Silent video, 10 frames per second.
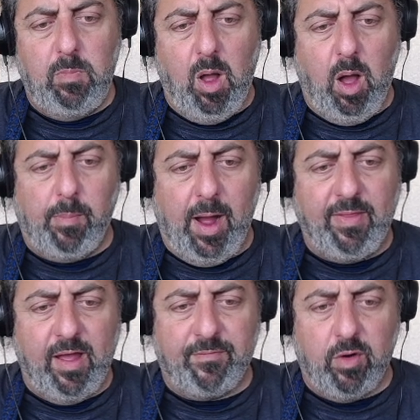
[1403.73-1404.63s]
I'll buy
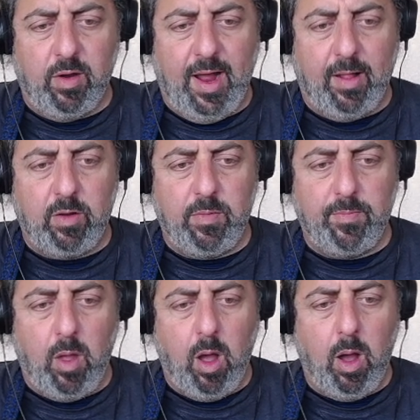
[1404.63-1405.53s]
that for $1.
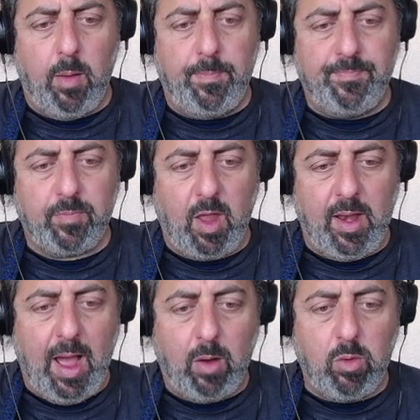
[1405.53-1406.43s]
And
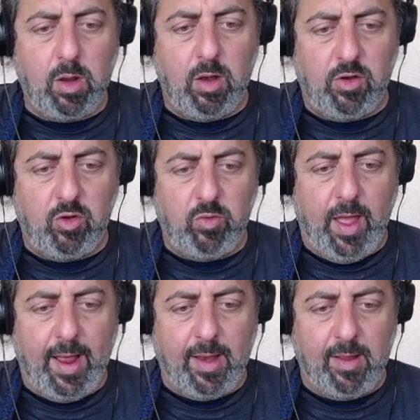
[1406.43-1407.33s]
how we're going to do
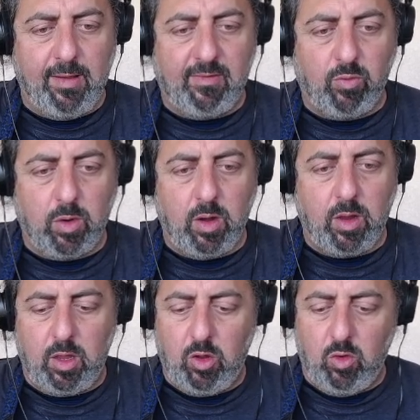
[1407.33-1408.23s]
that is we're going to
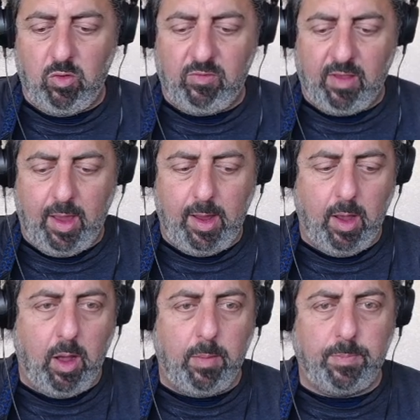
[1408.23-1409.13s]
use a,